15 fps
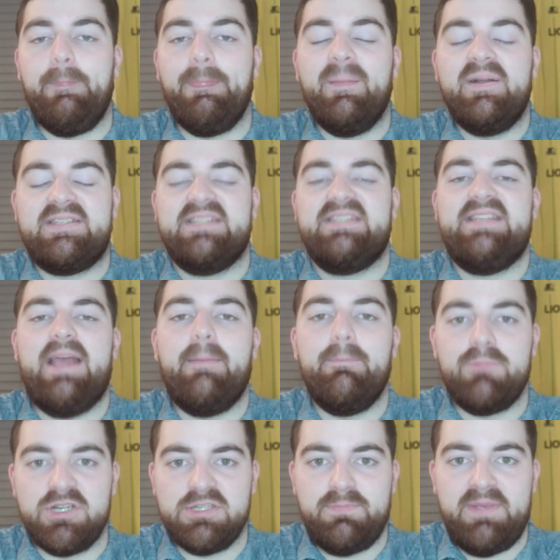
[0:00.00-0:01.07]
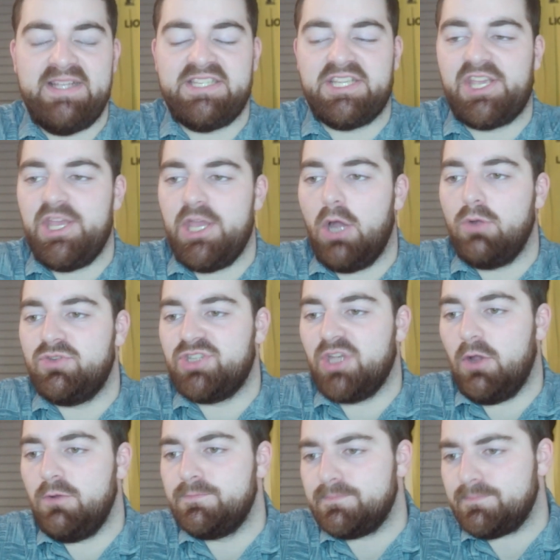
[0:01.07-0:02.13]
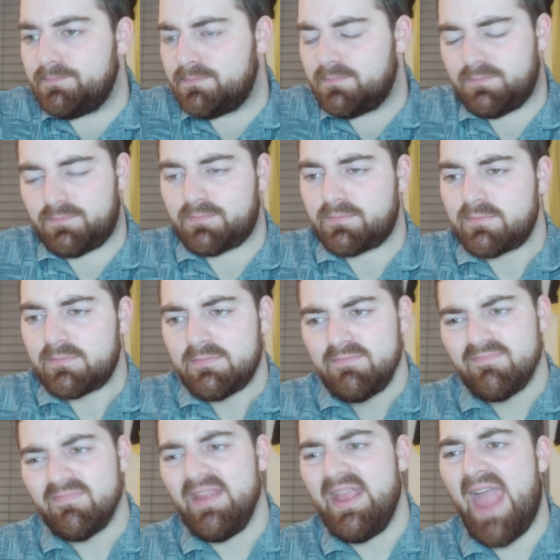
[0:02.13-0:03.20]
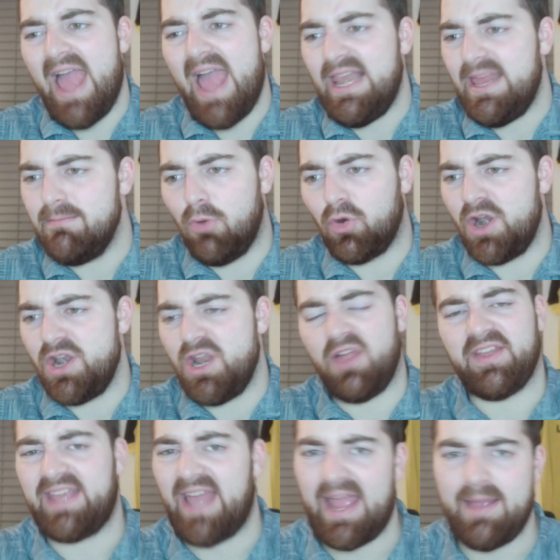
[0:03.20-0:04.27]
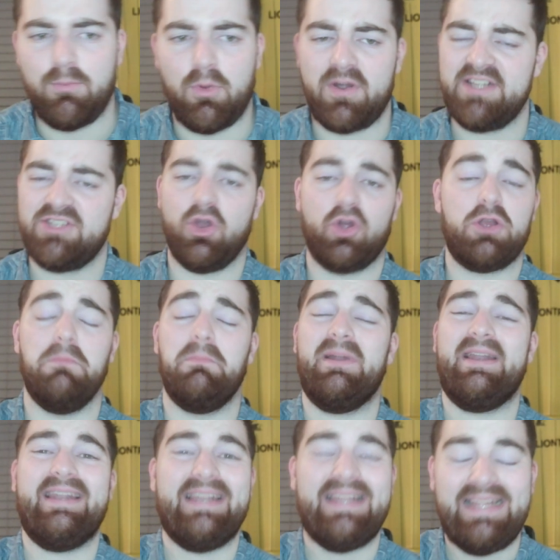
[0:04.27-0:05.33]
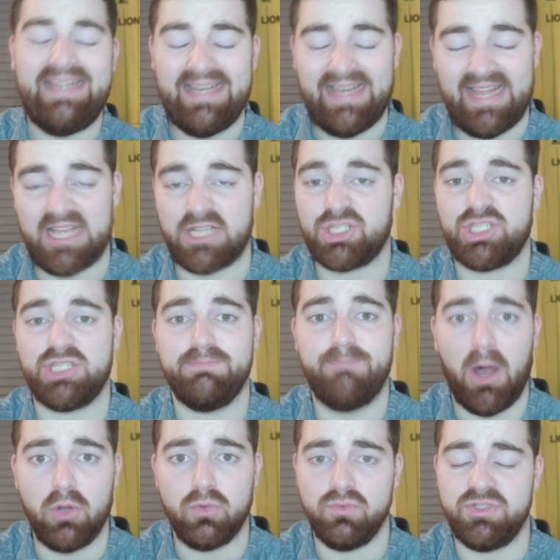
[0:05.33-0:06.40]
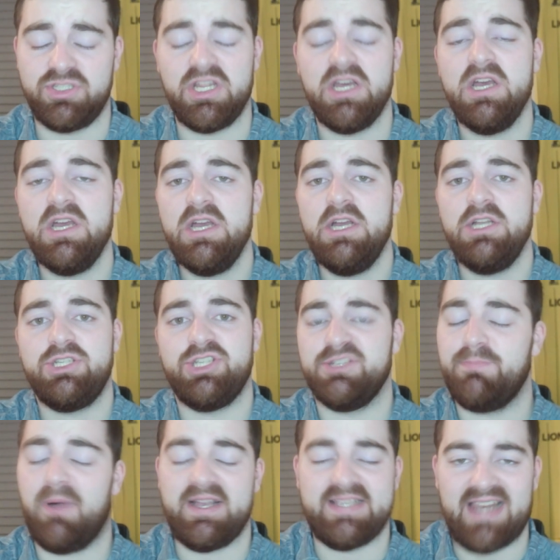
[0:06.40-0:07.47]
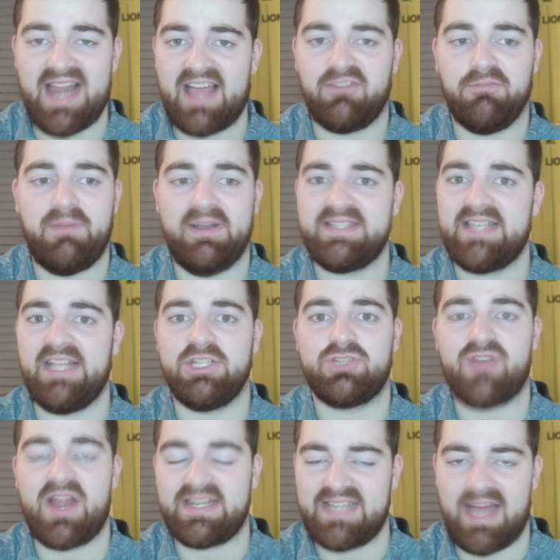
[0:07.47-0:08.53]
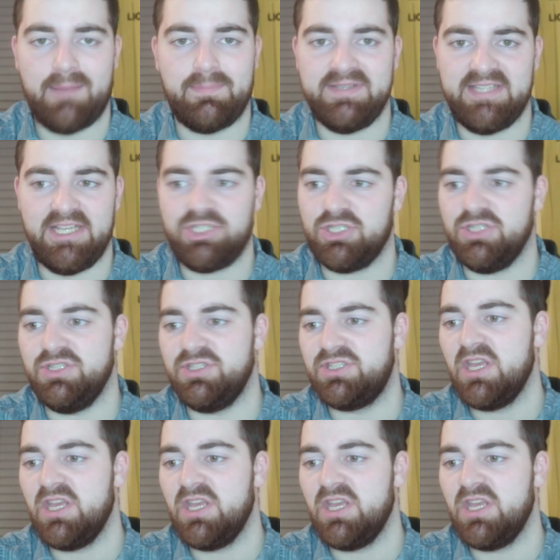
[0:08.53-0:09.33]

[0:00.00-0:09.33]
December as Peter Kioso. Elliot Moore, another game where he's got completely exposed just by his lack of pace, getting dragged out of positions.